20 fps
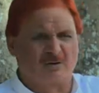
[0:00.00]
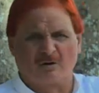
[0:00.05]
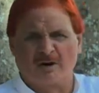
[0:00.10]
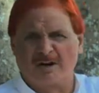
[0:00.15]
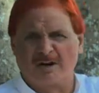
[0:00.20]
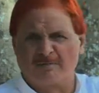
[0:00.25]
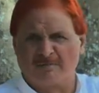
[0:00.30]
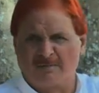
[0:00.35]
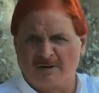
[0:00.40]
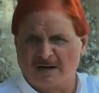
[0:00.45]
that
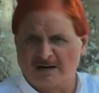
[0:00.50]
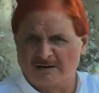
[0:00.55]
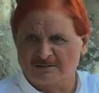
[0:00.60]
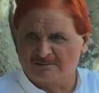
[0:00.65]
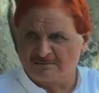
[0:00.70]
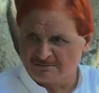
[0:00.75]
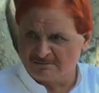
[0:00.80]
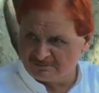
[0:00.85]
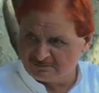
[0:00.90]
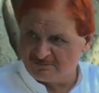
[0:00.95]
a
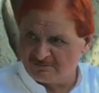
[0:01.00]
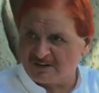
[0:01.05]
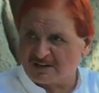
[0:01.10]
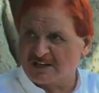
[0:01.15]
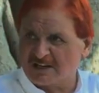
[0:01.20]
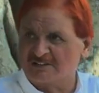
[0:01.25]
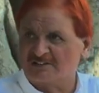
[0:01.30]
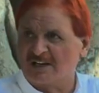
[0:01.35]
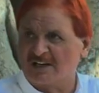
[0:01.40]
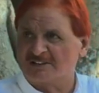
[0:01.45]
certain
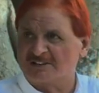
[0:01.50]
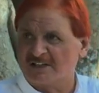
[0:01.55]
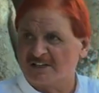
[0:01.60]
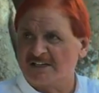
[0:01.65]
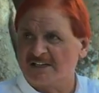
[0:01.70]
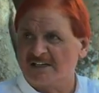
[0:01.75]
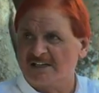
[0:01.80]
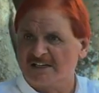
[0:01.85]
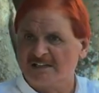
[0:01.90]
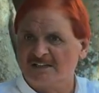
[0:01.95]
person, for
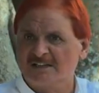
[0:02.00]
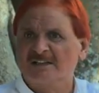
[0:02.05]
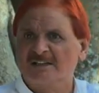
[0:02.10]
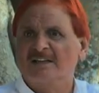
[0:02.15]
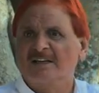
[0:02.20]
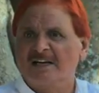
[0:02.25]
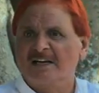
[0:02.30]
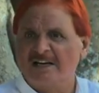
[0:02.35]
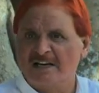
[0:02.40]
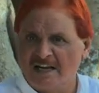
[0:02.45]
example, has
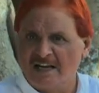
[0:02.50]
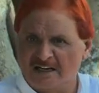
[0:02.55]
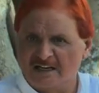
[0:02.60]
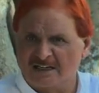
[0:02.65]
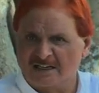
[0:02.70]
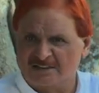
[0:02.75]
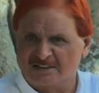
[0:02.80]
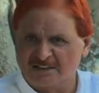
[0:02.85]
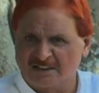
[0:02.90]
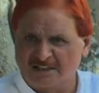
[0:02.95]
burnt the
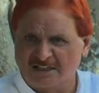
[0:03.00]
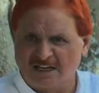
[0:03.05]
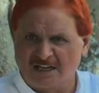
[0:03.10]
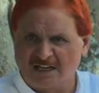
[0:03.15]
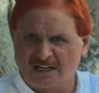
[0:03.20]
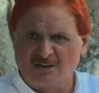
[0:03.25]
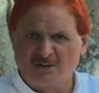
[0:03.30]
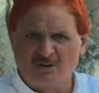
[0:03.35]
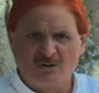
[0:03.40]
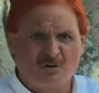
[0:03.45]
pages of
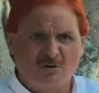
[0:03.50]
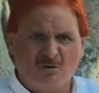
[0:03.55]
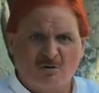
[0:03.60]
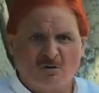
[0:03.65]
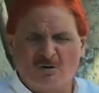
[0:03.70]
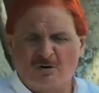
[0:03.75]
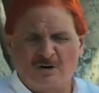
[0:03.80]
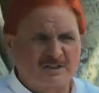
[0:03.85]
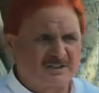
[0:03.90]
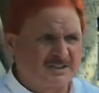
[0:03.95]
the
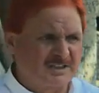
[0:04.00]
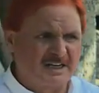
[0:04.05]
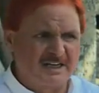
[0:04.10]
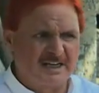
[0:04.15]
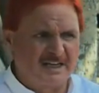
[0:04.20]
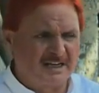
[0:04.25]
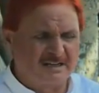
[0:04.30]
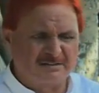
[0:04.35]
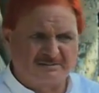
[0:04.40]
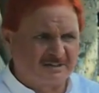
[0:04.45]
Quran
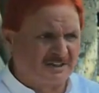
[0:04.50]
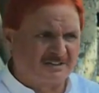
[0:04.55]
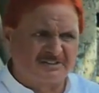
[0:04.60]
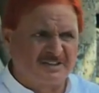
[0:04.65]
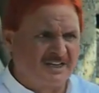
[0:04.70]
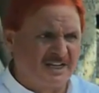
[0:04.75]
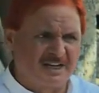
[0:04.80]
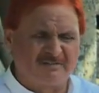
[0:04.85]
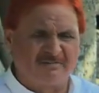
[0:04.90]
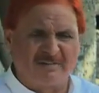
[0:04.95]
or something
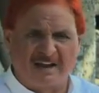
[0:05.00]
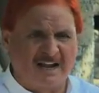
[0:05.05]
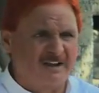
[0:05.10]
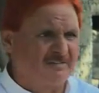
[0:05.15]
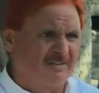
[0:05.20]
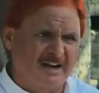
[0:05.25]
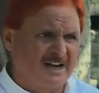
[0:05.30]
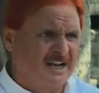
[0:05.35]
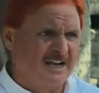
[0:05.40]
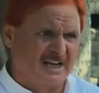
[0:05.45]
like that.
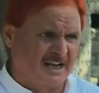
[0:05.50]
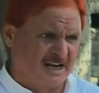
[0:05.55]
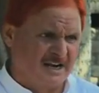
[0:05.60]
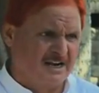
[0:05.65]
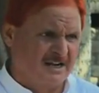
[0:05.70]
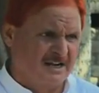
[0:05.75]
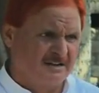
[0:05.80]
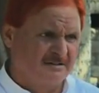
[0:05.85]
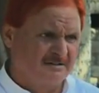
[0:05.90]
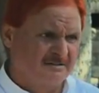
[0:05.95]

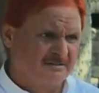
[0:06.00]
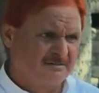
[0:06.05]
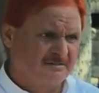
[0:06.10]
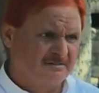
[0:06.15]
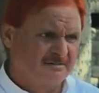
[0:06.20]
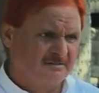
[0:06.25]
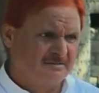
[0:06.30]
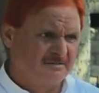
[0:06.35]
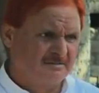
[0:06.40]
Nobody is going